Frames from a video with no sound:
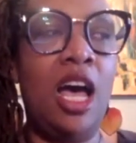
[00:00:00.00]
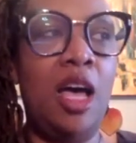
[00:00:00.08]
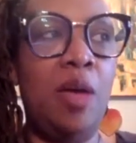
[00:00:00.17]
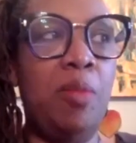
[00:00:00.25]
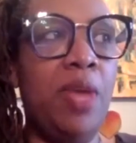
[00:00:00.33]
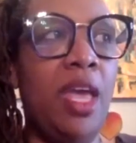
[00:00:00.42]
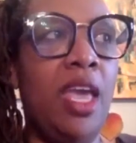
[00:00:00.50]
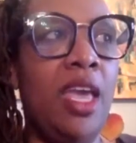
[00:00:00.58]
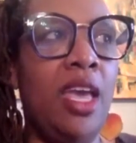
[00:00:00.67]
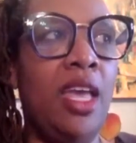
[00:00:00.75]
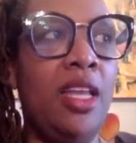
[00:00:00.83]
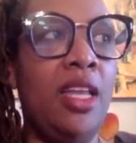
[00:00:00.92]
um,
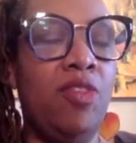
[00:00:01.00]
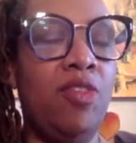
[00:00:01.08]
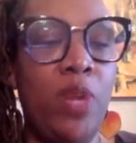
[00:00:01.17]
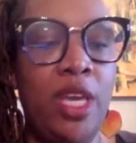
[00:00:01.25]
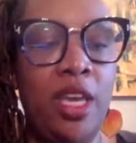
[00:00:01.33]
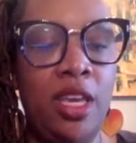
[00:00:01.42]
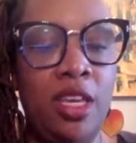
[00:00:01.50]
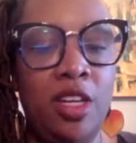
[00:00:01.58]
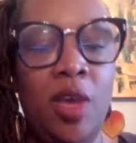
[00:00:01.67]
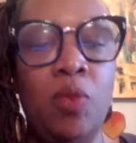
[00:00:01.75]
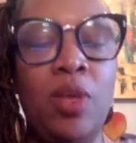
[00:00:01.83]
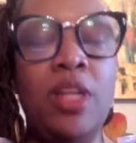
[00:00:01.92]
and if we you know
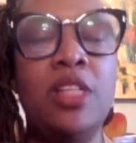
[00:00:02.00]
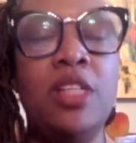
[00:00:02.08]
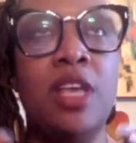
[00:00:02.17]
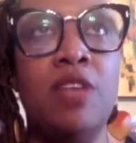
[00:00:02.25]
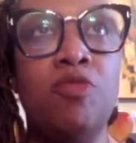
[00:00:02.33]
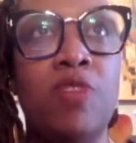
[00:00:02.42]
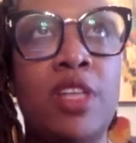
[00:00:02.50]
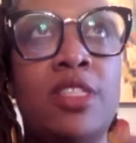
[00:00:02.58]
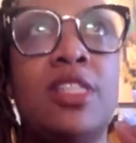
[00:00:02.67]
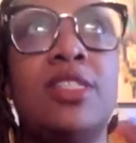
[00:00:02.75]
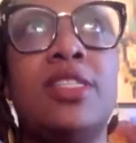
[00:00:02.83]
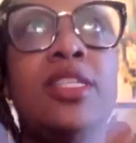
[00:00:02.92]
and, and it, it, it's
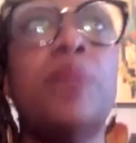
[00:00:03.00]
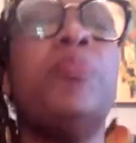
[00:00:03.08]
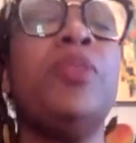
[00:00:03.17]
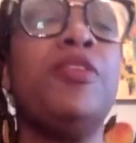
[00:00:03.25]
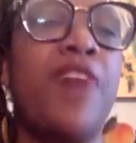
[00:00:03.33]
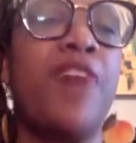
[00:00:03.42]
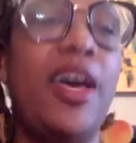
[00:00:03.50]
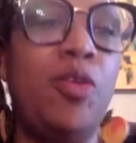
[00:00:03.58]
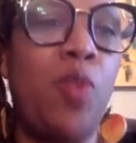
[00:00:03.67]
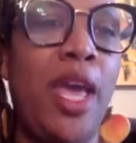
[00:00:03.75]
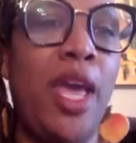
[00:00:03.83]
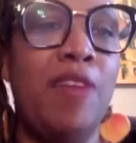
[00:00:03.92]
the simplified
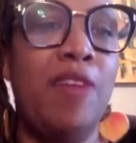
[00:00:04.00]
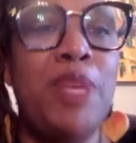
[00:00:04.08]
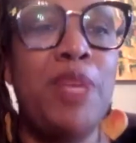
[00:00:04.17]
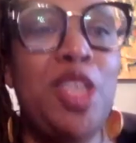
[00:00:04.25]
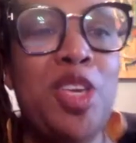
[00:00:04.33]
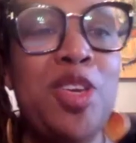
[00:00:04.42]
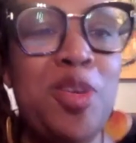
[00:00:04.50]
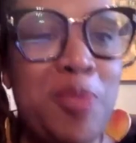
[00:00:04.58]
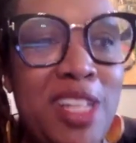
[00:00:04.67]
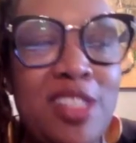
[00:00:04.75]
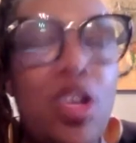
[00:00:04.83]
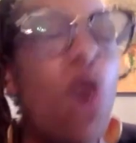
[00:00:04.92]
way of being human
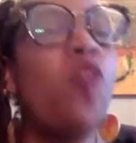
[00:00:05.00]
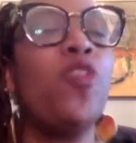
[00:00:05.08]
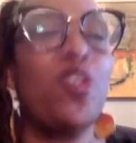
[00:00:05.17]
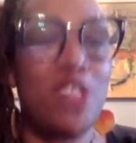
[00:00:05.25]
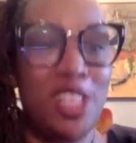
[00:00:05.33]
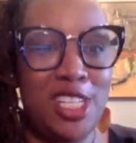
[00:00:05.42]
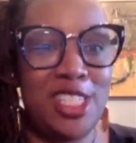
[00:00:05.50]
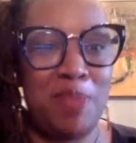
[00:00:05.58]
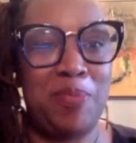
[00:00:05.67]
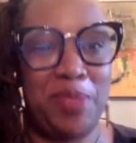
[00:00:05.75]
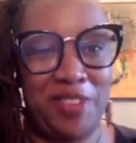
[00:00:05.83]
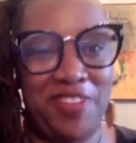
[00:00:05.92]
it's overly
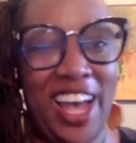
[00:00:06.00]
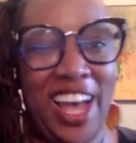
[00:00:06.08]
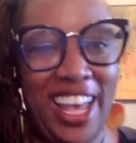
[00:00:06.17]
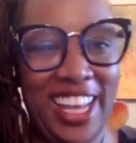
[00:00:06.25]
simplified